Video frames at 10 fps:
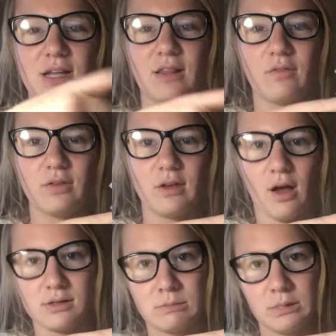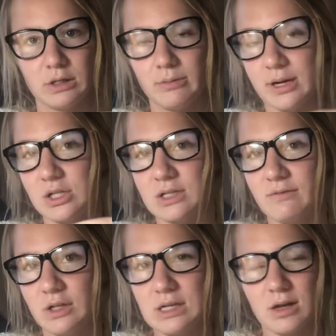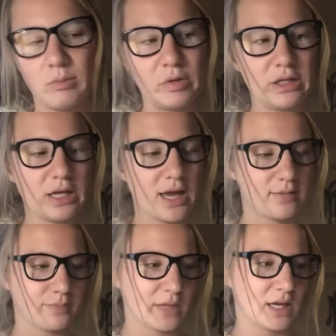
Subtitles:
And then for the occipital lobe, I just filled it completely in.